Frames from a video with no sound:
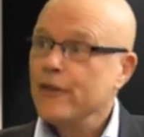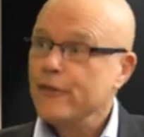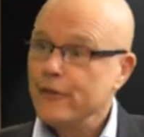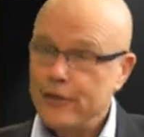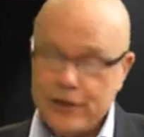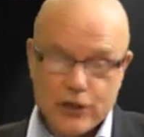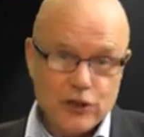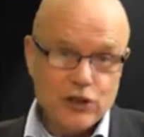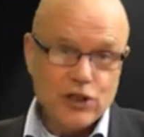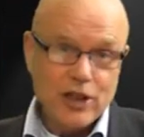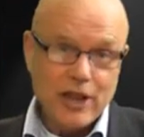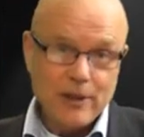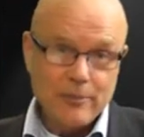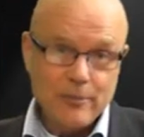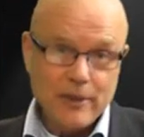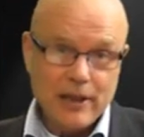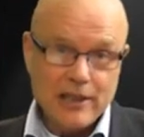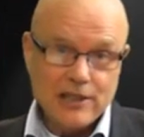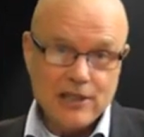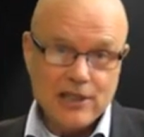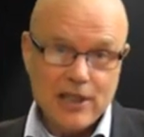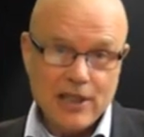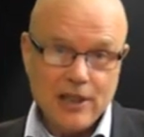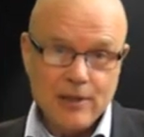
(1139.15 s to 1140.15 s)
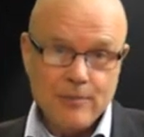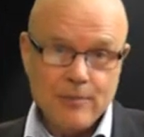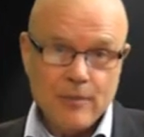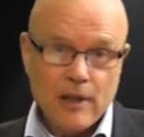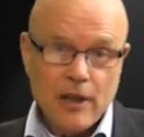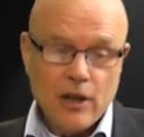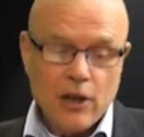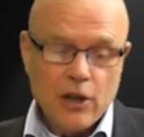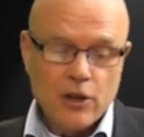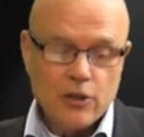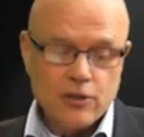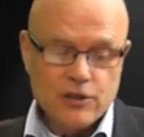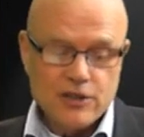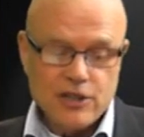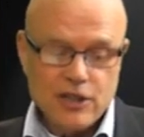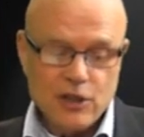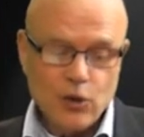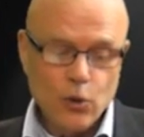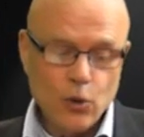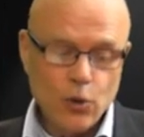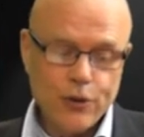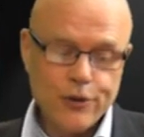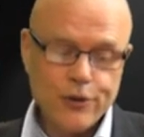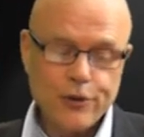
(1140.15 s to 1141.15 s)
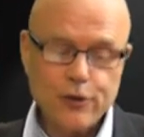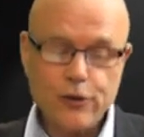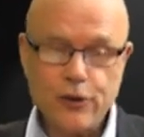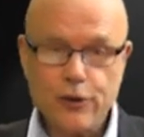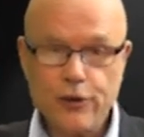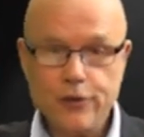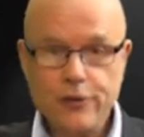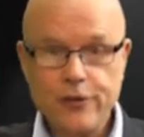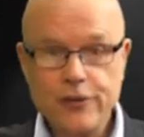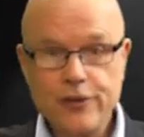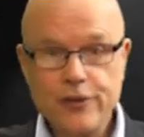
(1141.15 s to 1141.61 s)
Vijay Mehta, who's the author of